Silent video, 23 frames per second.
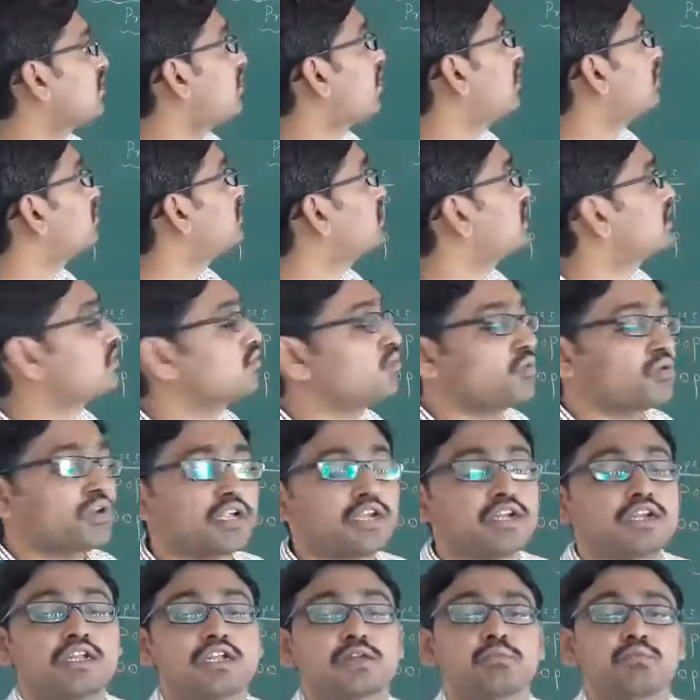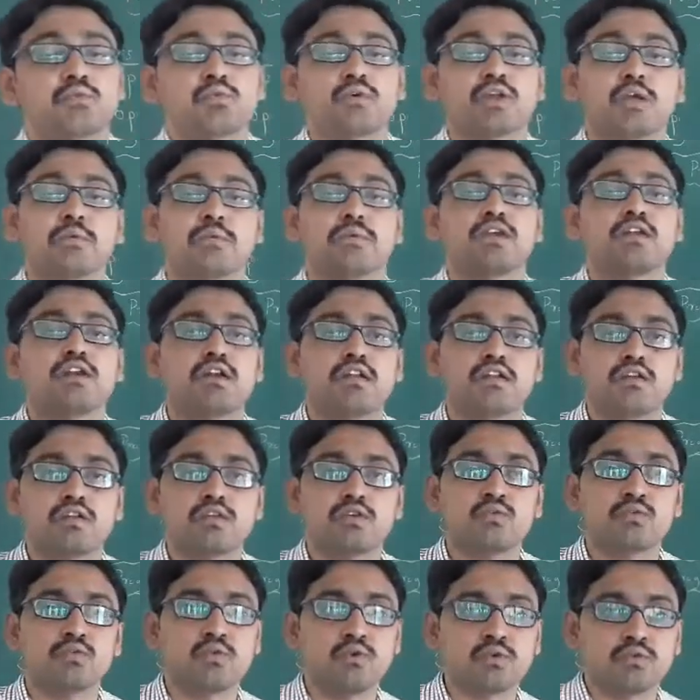Object oriented programming already
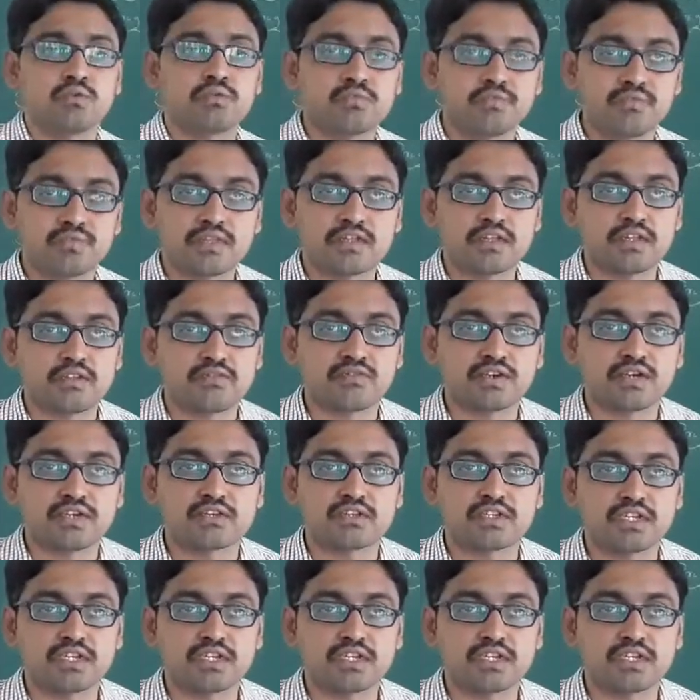you know in first